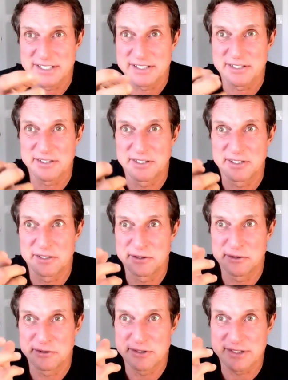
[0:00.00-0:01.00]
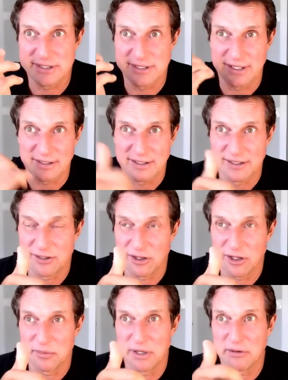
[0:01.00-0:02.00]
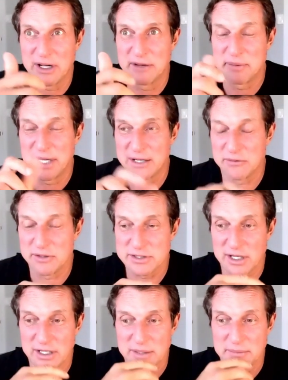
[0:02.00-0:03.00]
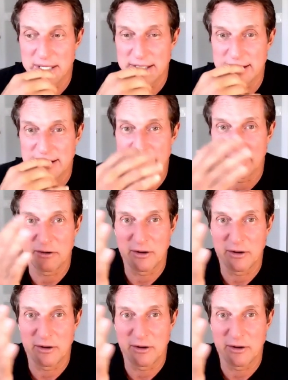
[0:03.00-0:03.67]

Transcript: to the news. And I called my wife back and we were talking about it. And then